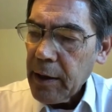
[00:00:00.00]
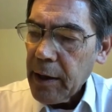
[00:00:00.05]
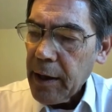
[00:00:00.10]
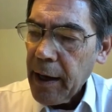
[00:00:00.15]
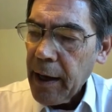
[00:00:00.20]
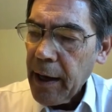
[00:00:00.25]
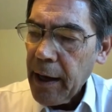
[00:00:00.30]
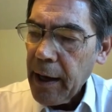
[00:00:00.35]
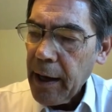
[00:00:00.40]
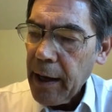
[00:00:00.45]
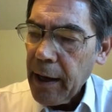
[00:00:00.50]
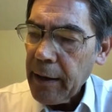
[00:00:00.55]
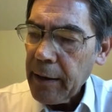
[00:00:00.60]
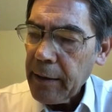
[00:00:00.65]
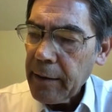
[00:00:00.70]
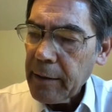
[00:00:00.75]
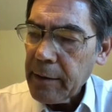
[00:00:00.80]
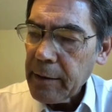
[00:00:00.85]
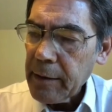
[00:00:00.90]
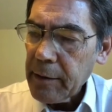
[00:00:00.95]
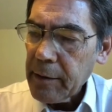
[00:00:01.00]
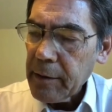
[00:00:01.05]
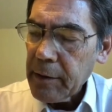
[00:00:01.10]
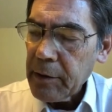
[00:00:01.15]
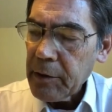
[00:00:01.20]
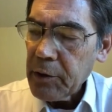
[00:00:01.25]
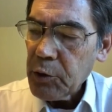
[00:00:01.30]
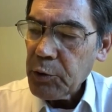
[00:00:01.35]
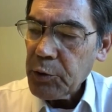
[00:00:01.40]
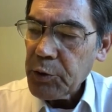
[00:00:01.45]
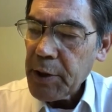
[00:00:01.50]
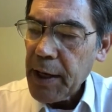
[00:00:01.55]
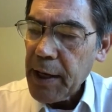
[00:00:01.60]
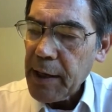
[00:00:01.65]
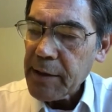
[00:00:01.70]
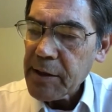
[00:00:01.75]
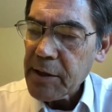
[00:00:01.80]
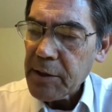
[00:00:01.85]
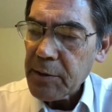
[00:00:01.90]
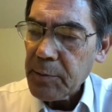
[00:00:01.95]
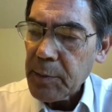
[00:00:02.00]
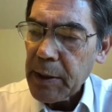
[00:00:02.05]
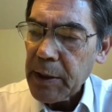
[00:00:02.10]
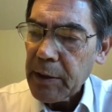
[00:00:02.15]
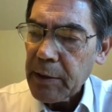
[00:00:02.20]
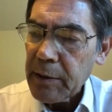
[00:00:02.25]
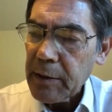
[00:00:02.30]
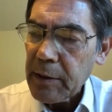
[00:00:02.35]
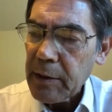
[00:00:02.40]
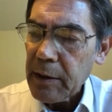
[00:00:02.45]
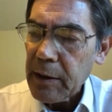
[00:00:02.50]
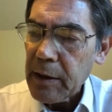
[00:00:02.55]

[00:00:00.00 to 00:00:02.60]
and the New Testament